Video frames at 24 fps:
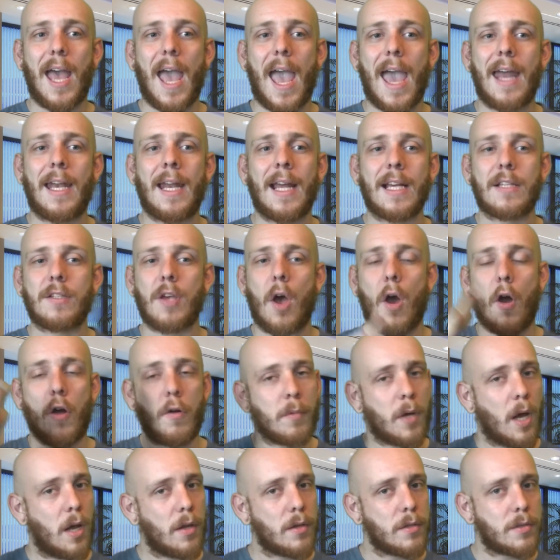NX
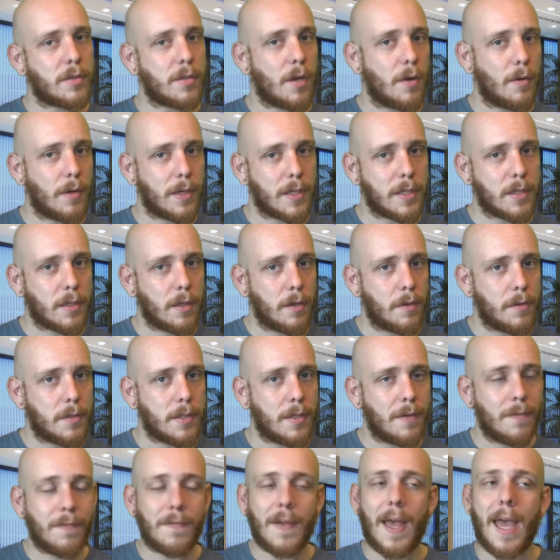home console
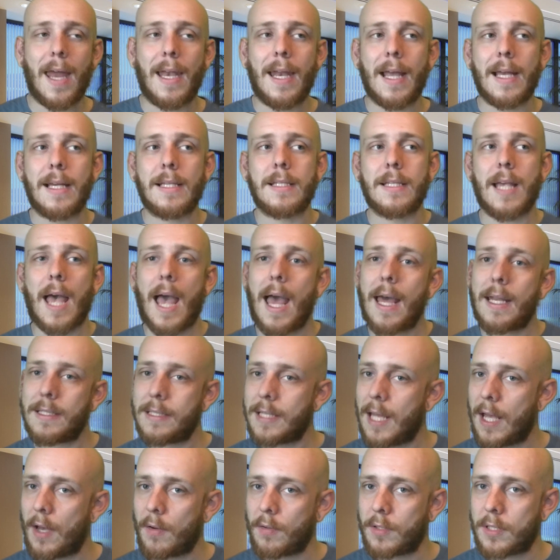exclusive, NX
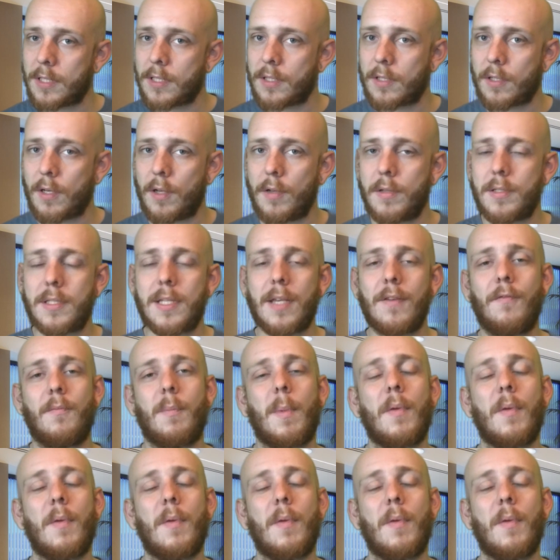handheld exclusive,